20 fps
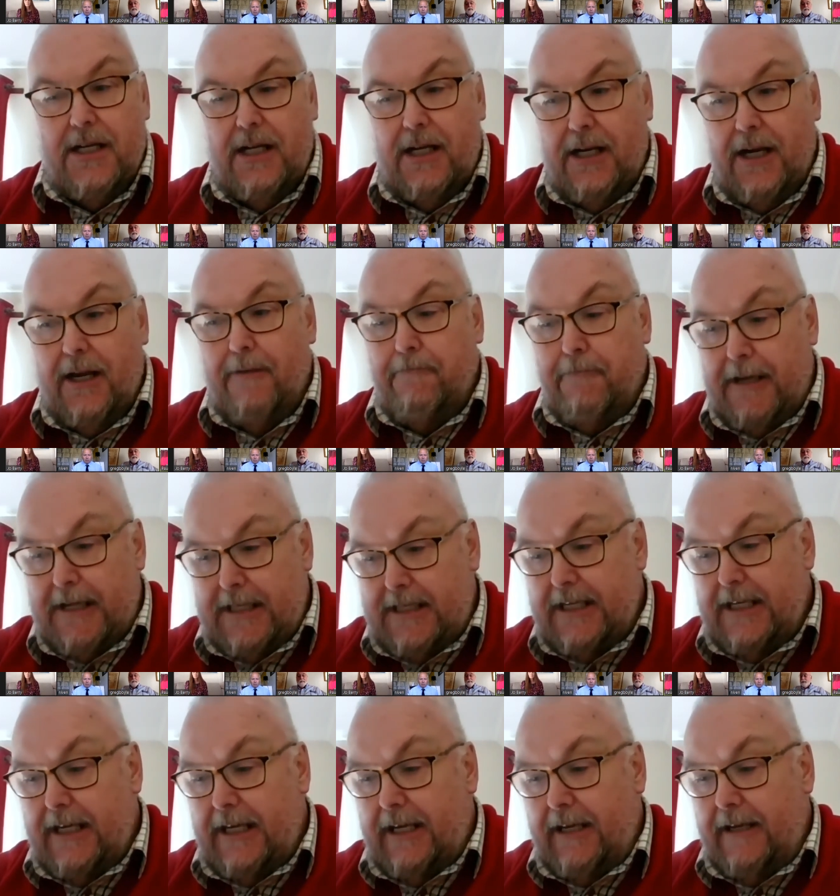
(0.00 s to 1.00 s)
a great
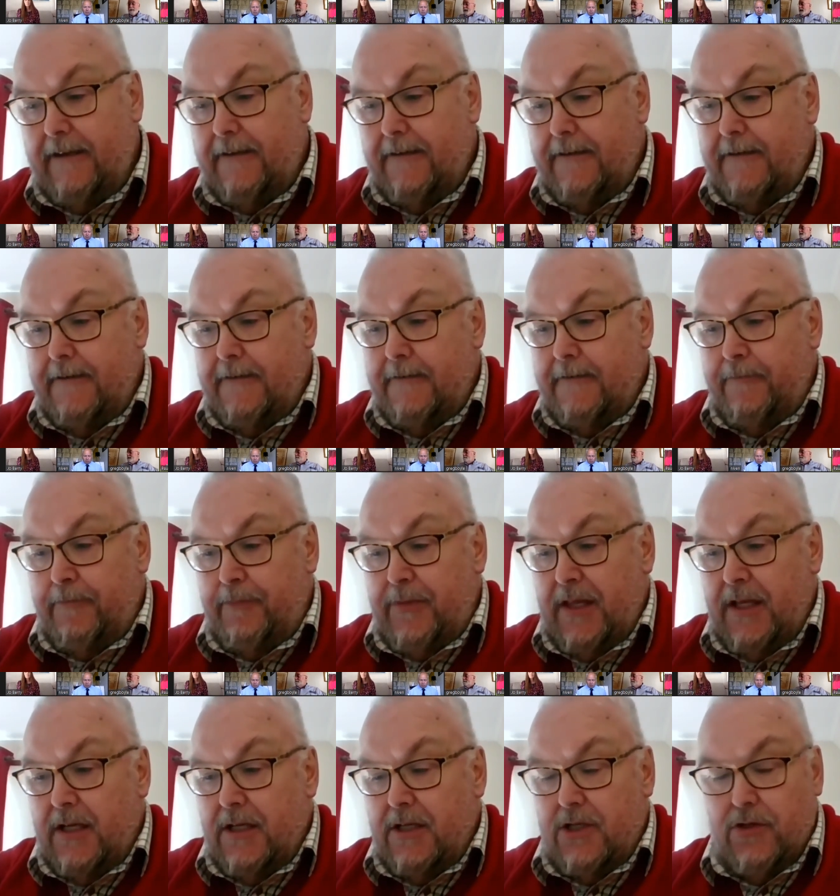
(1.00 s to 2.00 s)
pity.
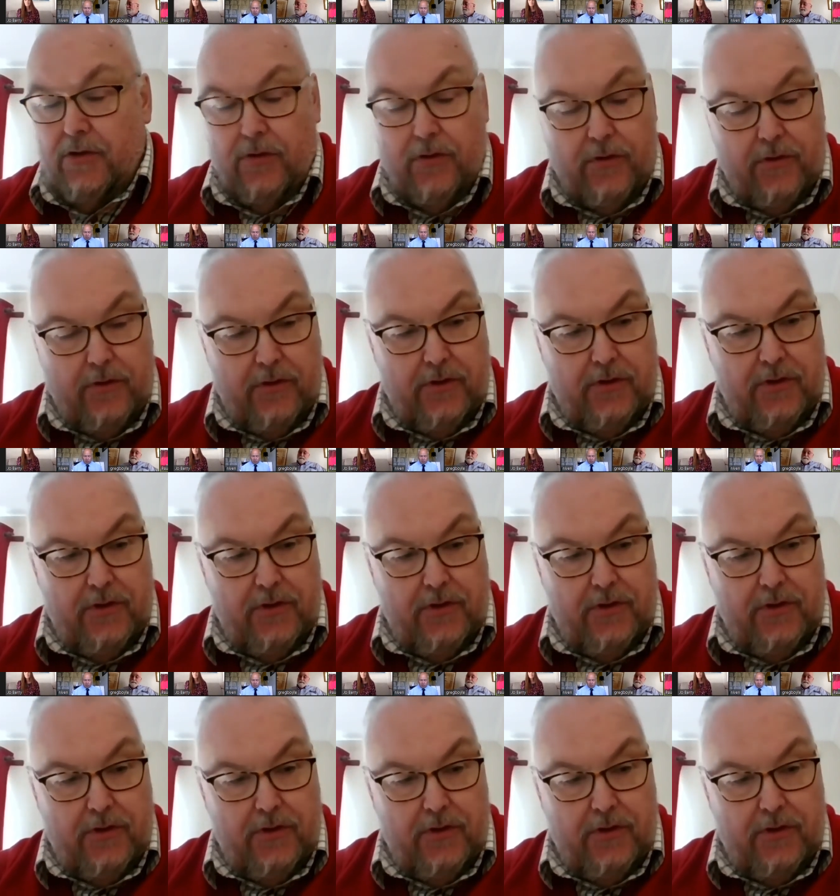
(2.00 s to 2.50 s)
So